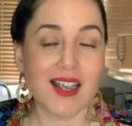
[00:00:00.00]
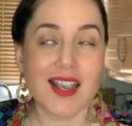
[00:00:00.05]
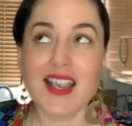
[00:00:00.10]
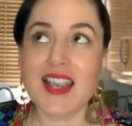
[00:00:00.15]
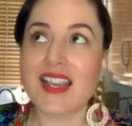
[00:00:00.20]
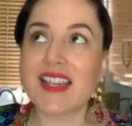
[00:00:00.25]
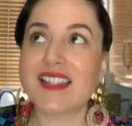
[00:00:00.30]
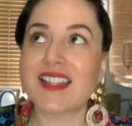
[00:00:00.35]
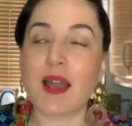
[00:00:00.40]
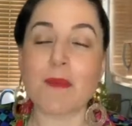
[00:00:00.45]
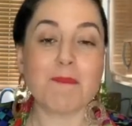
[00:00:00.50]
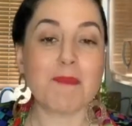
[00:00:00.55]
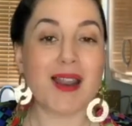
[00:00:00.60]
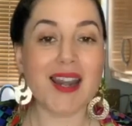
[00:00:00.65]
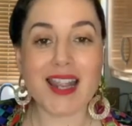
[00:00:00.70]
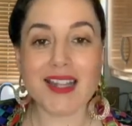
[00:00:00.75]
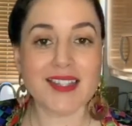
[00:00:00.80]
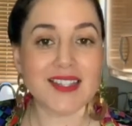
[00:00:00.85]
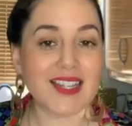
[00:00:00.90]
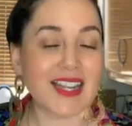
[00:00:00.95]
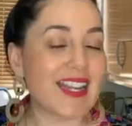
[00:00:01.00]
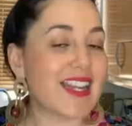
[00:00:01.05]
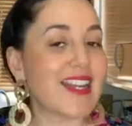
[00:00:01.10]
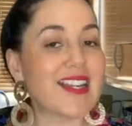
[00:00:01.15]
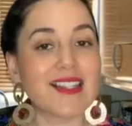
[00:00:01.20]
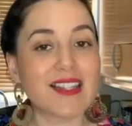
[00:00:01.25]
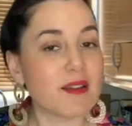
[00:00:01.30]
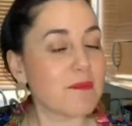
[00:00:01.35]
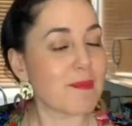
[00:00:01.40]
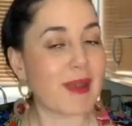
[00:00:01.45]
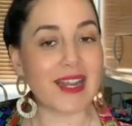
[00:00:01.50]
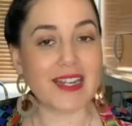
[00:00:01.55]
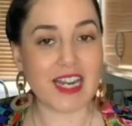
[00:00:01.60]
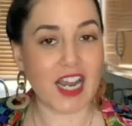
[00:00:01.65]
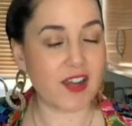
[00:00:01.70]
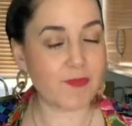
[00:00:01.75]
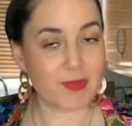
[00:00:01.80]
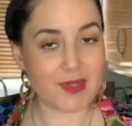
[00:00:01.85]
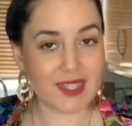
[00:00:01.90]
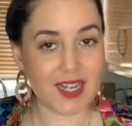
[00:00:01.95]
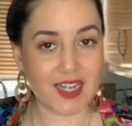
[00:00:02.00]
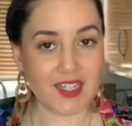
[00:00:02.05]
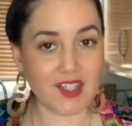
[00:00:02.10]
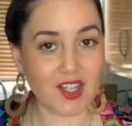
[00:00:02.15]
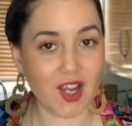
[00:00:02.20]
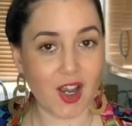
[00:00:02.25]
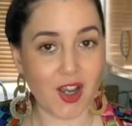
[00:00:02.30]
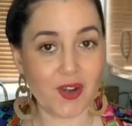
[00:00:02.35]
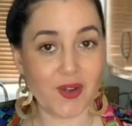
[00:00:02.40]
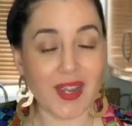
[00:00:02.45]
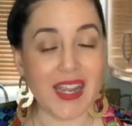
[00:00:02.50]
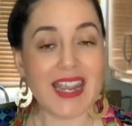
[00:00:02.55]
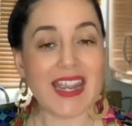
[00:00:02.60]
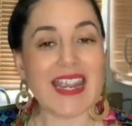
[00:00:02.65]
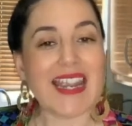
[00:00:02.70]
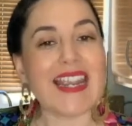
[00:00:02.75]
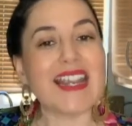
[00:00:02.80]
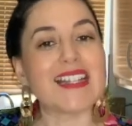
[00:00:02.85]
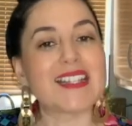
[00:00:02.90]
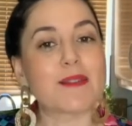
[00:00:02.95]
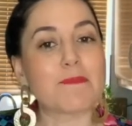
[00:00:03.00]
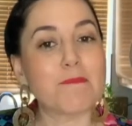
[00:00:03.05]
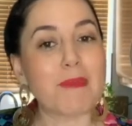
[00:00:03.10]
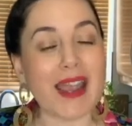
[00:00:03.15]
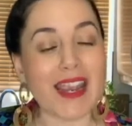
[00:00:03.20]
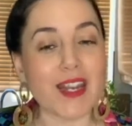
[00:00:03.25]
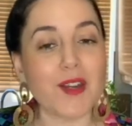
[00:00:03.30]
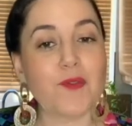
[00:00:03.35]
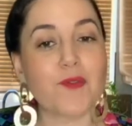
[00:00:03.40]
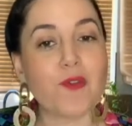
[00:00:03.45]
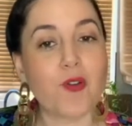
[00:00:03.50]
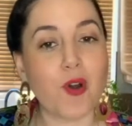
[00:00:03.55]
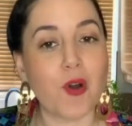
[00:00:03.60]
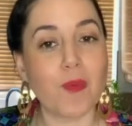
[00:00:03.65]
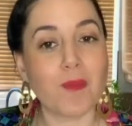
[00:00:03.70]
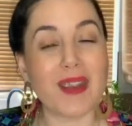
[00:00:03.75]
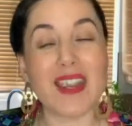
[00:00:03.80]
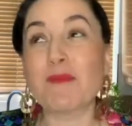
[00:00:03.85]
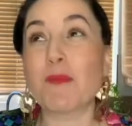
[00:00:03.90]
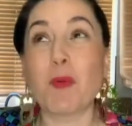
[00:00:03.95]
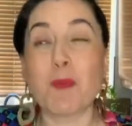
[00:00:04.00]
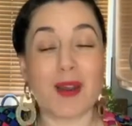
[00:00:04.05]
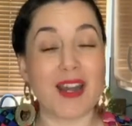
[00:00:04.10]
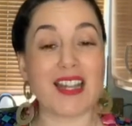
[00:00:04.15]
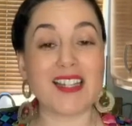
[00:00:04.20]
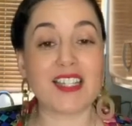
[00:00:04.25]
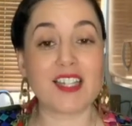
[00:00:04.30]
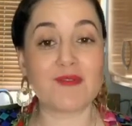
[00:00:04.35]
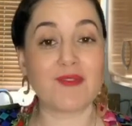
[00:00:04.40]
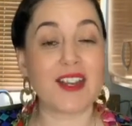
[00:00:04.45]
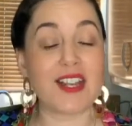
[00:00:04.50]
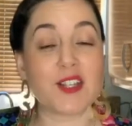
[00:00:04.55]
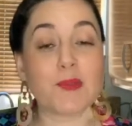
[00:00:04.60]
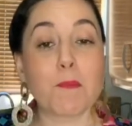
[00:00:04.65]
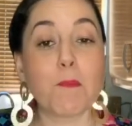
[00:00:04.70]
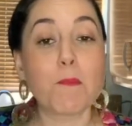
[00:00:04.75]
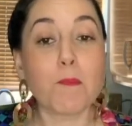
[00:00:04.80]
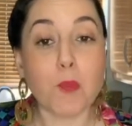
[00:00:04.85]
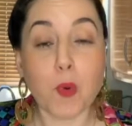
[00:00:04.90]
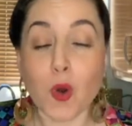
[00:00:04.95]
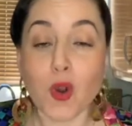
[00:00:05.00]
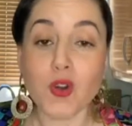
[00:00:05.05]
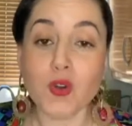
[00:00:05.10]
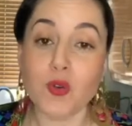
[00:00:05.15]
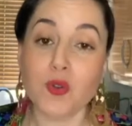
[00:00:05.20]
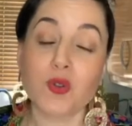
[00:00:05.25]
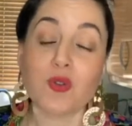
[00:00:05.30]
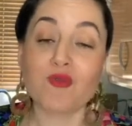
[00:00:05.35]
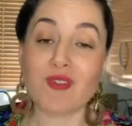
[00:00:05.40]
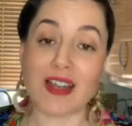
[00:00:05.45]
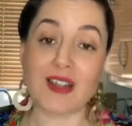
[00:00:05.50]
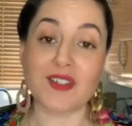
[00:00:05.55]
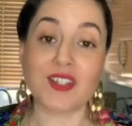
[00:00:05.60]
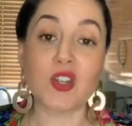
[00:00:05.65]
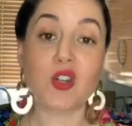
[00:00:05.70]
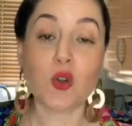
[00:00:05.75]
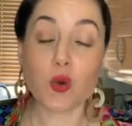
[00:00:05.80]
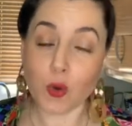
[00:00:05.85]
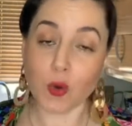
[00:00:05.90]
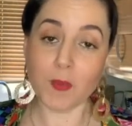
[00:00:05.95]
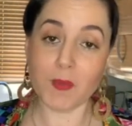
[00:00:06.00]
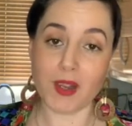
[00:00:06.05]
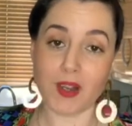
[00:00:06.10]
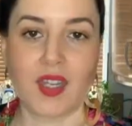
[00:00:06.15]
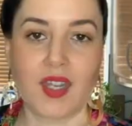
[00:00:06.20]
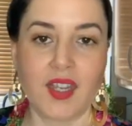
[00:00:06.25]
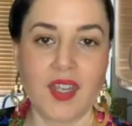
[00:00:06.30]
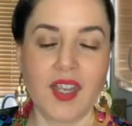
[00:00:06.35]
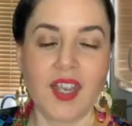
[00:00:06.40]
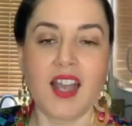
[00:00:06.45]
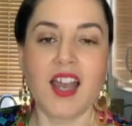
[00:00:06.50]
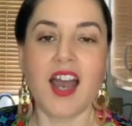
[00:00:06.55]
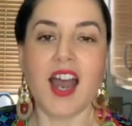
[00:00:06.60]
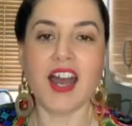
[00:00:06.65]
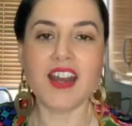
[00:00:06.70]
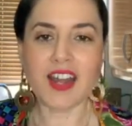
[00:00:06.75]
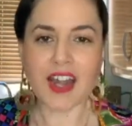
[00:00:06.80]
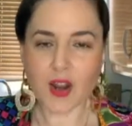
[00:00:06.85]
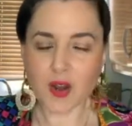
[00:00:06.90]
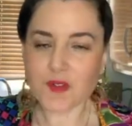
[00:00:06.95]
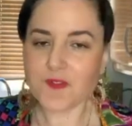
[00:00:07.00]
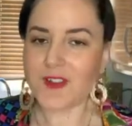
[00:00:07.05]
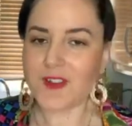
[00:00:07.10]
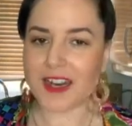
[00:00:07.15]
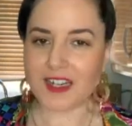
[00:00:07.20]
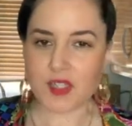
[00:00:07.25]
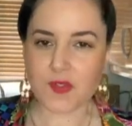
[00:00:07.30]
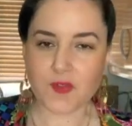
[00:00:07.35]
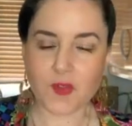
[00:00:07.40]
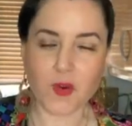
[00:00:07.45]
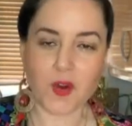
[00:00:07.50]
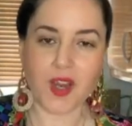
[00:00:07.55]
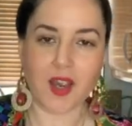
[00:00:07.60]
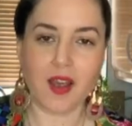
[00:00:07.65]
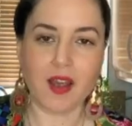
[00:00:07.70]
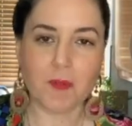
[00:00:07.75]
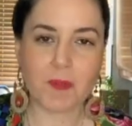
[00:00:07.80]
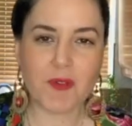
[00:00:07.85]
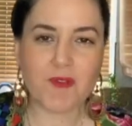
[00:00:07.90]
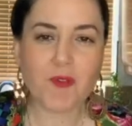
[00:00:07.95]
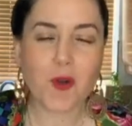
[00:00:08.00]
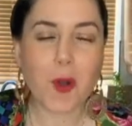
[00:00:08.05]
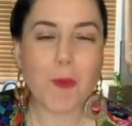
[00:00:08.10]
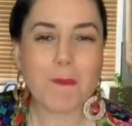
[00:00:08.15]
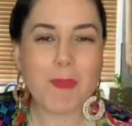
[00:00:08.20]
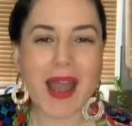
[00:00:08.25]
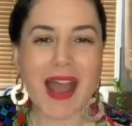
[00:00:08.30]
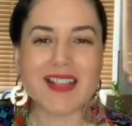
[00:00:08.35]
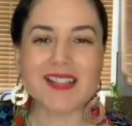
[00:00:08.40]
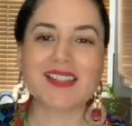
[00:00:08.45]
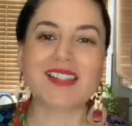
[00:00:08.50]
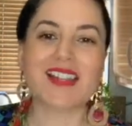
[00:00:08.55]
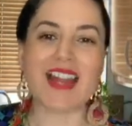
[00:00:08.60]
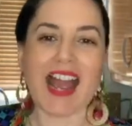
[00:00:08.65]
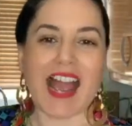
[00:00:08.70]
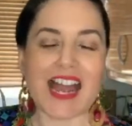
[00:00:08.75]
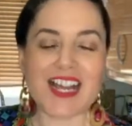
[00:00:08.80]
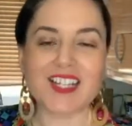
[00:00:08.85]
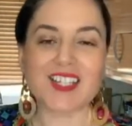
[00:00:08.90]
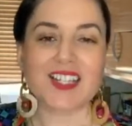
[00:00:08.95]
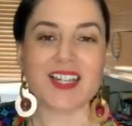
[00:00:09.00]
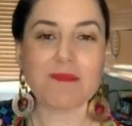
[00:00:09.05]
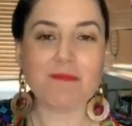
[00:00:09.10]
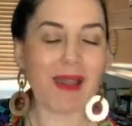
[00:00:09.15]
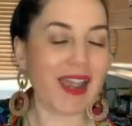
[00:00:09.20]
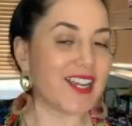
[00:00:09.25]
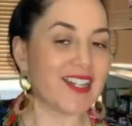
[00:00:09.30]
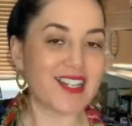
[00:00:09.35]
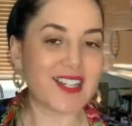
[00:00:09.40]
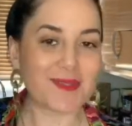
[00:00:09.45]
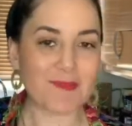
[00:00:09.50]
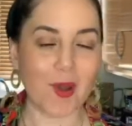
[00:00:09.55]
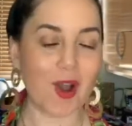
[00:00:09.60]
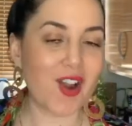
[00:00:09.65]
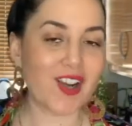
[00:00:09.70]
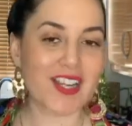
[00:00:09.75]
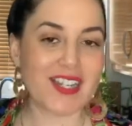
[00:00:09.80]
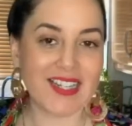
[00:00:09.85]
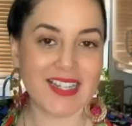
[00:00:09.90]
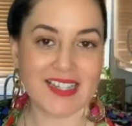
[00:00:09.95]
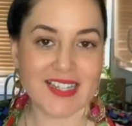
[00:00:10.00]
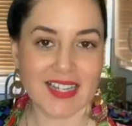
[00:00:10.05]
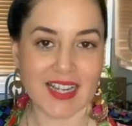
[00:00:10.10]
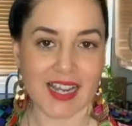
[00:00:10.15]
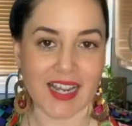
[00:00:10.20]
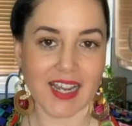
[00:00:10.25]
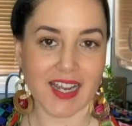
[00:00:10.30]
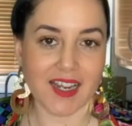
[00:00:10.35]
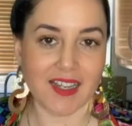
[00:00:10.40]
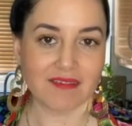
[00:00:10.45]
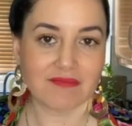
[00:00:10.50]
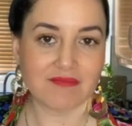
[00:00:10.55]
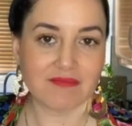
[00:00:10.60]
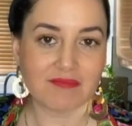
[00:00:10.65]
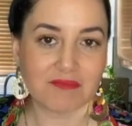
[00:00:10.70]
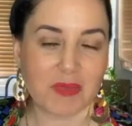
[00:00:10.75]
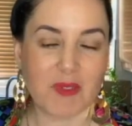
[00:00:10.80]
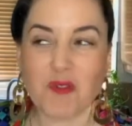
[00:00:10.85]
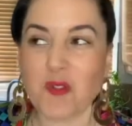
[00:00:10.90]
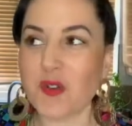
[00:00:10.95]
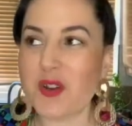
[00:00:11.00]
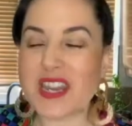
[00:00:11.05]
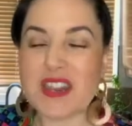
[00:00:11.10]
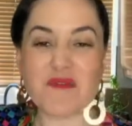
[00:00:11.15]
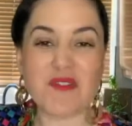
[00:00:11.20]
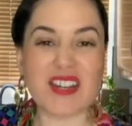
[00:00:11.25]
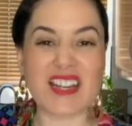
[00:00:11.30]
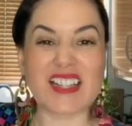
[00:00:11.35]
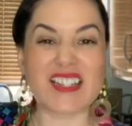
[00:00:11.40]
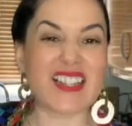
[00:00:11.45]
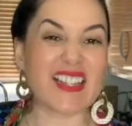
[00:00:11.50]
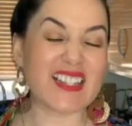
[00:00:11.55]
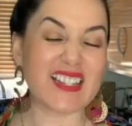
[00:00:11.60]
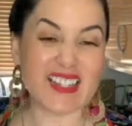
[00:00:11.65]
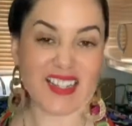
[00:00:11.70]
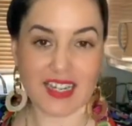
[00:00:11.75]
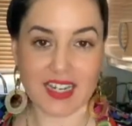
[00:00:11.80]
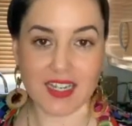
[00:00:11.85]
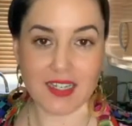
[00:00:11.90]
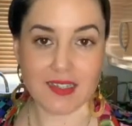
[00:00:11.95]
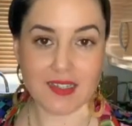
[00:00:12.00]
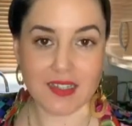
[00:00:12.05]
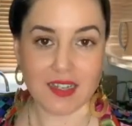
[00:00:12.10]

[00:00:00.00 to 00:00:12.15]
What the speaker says: that polenta isn't made out of potato. It's made from, well, polenta is boiled grounded cornmeal. And a little fact for you, before pasta actually made its mark in Italy, before it even existed,